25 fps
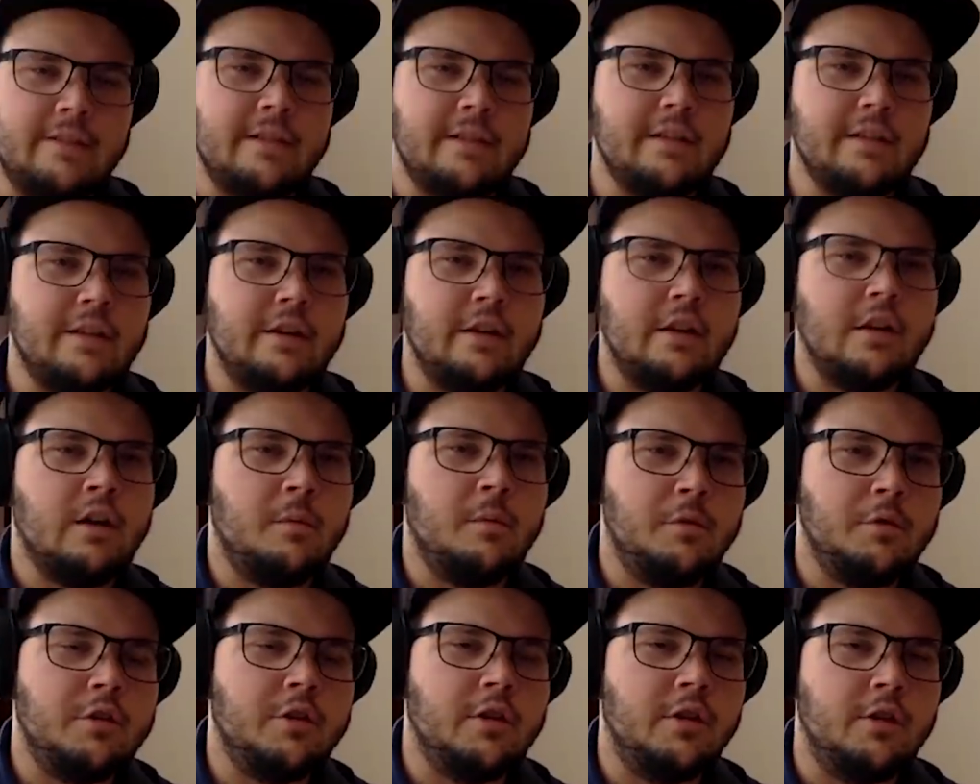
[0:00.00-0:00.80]
is that going to
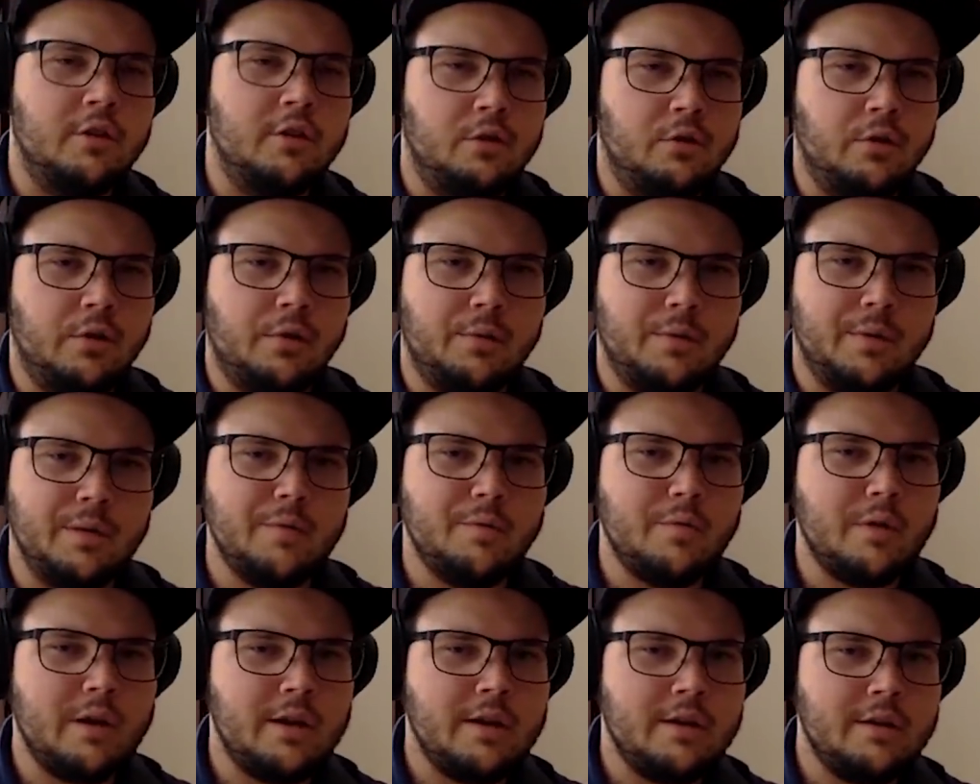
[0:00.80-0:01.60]
come with a lower
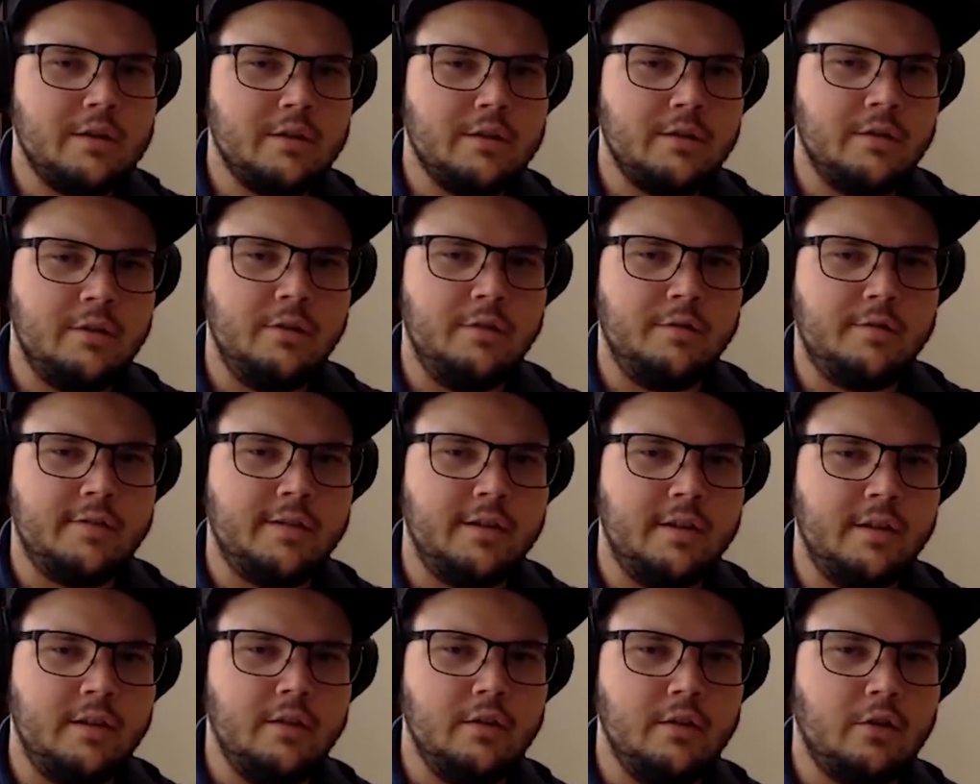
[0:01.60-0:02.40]
win rate you've
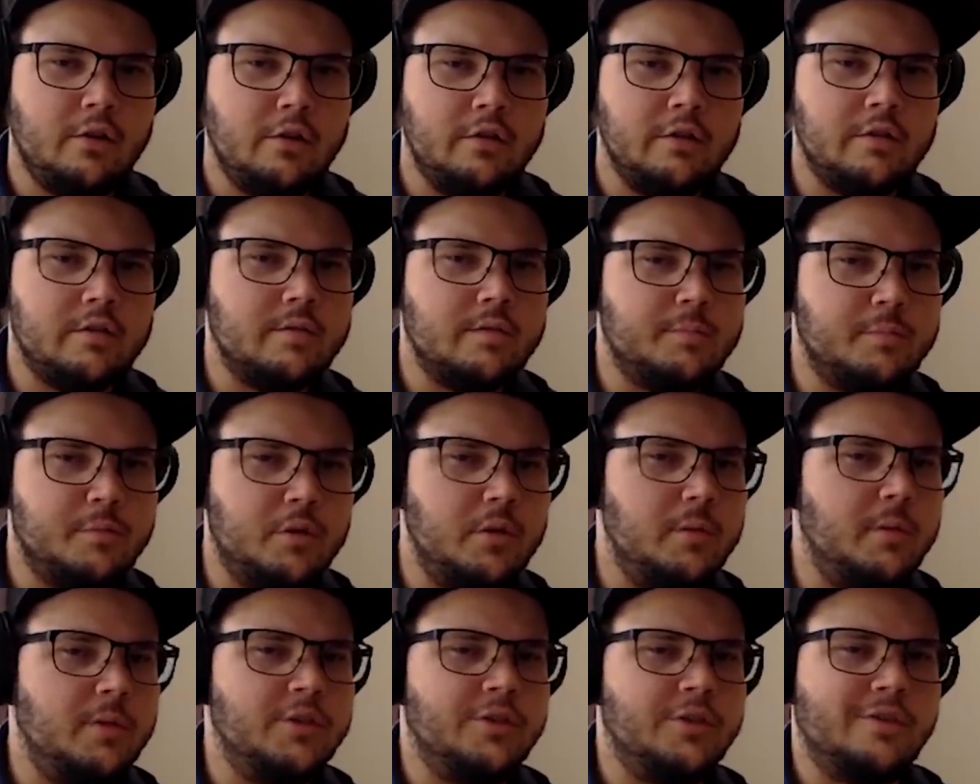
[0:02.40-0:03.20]
seen, or it's
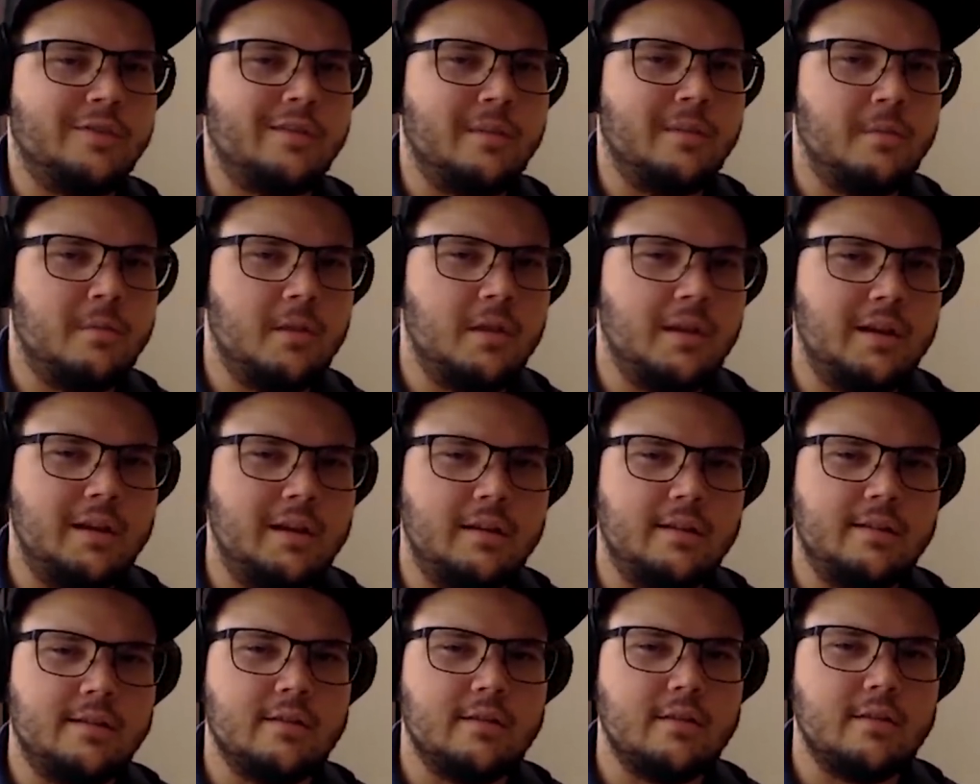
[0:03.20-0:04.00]
pretty much the same thing
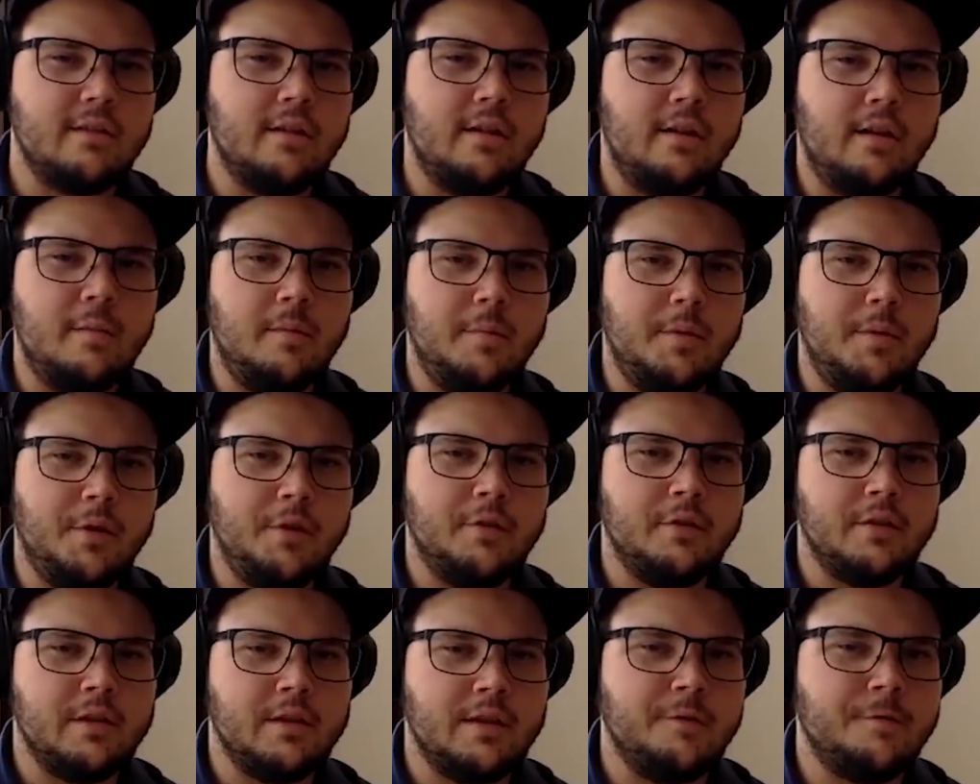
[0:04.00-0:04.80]
as a uh,
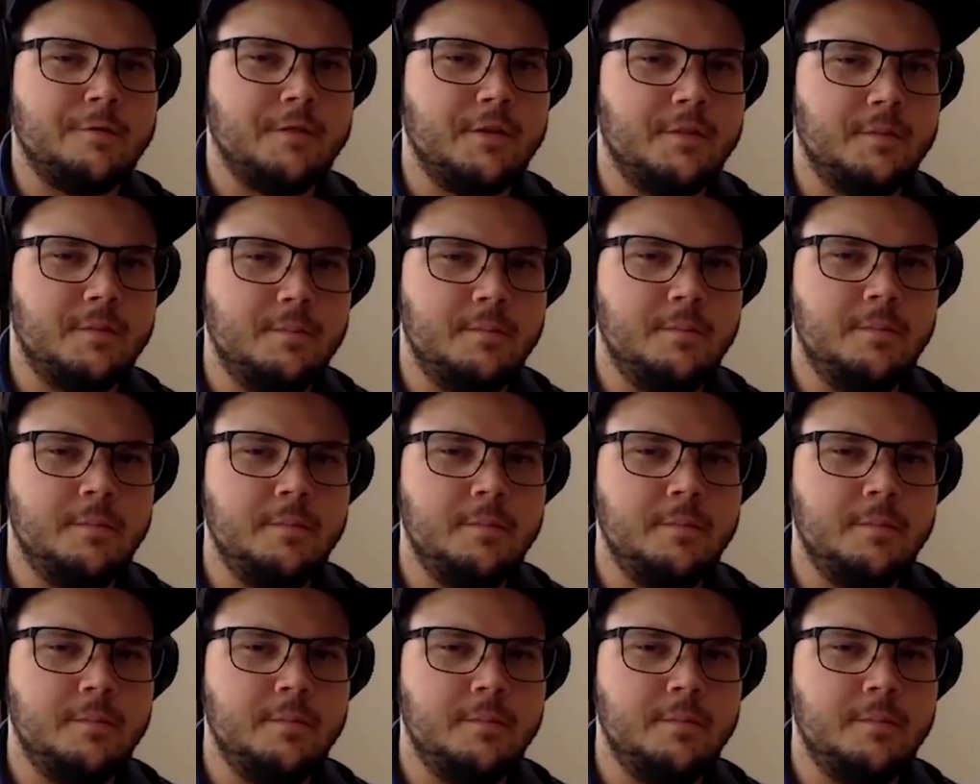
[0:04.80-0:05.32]
bigger time frame?